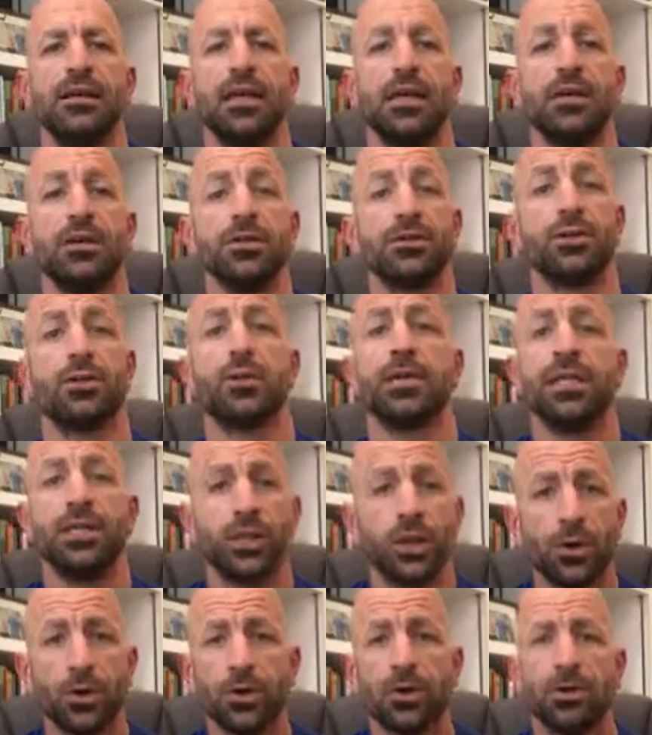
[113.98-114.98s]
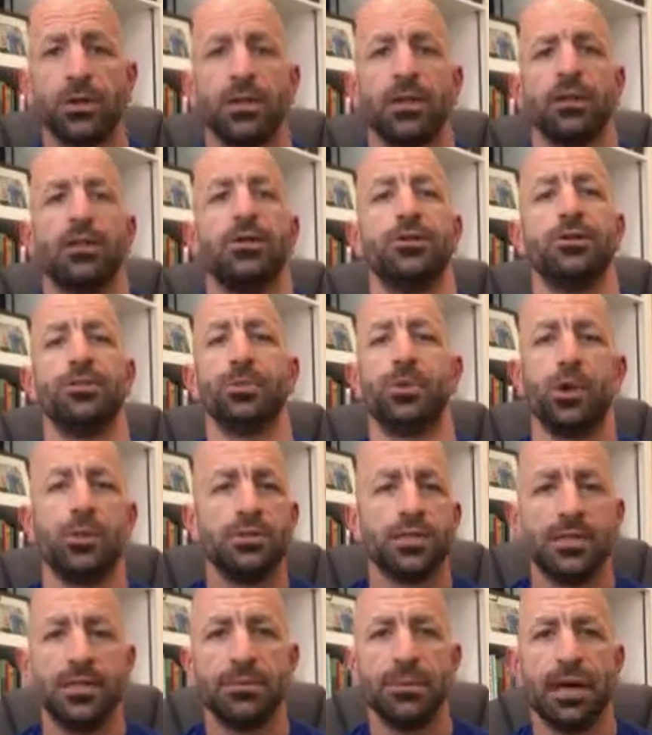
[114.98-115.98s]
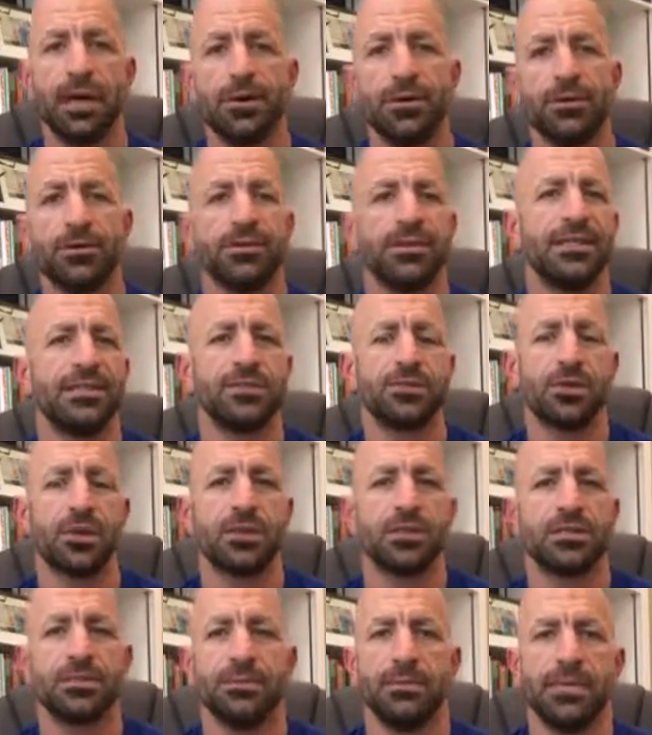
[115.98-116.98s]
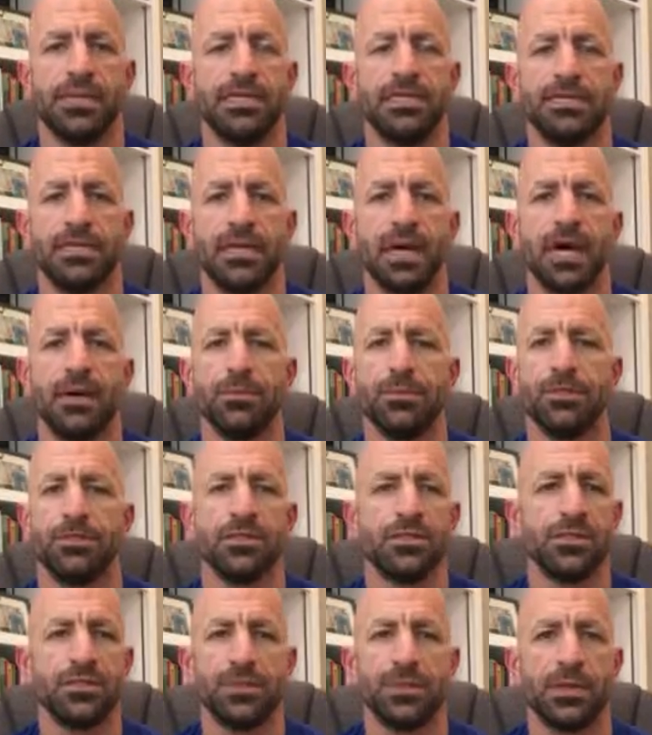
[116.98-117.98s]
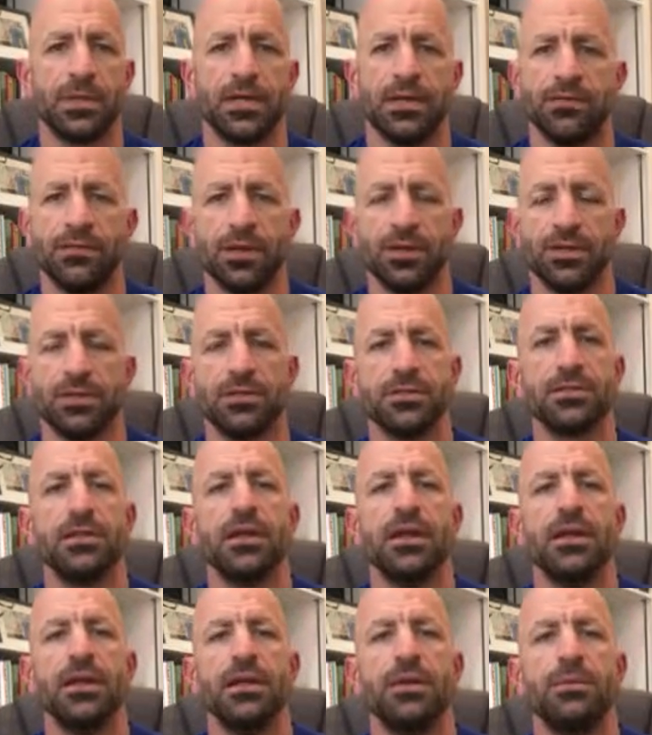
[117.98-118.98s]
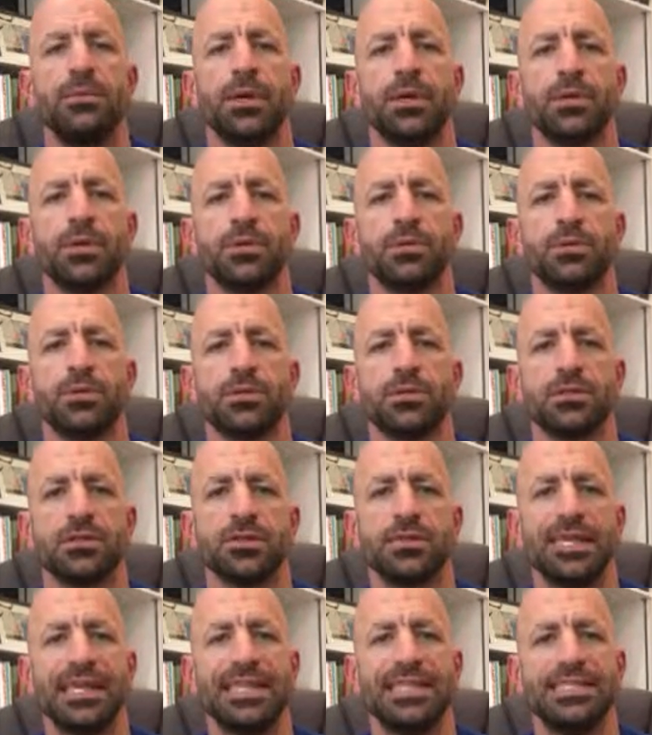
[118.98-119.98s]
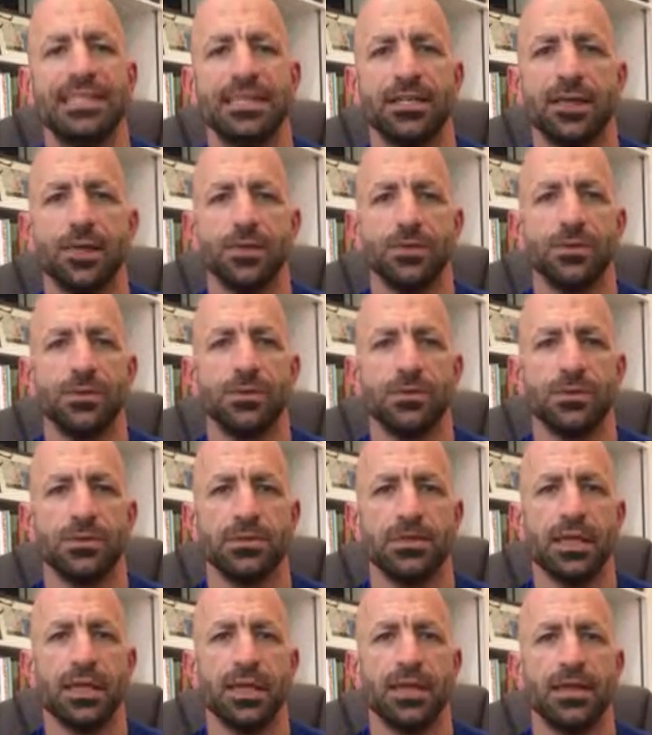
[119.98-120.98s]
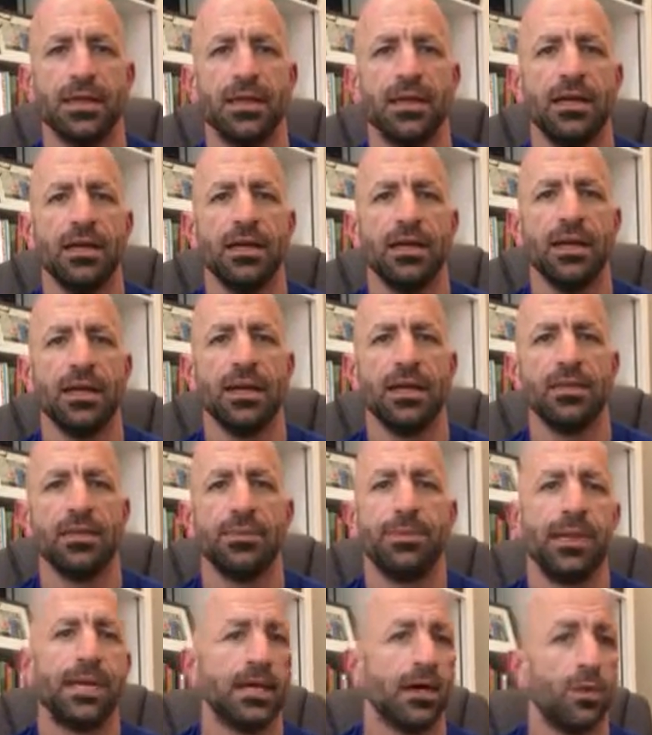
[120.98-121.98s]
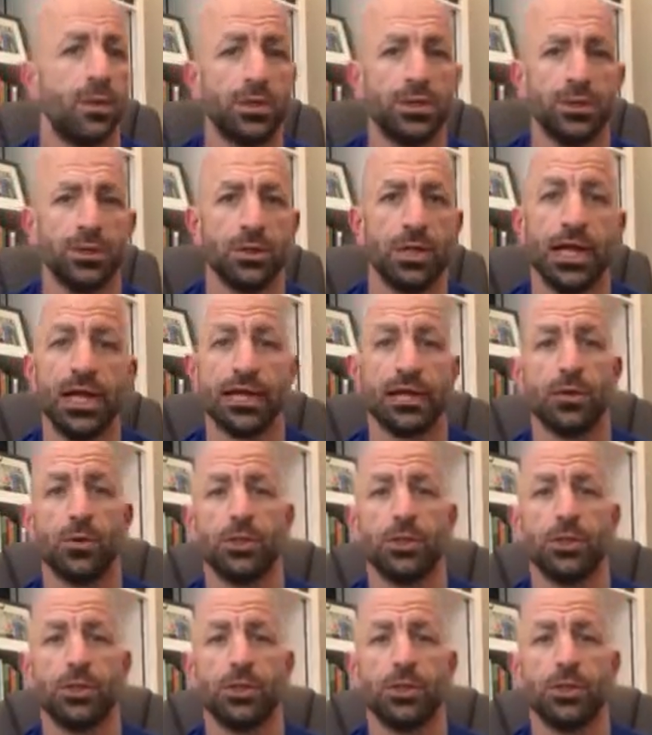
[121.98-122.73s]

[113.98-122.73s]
There's Greek yogurt, there's protein powder. These are all some easy options. There's plenty of others, but those are some easy go-tos that depending on what you like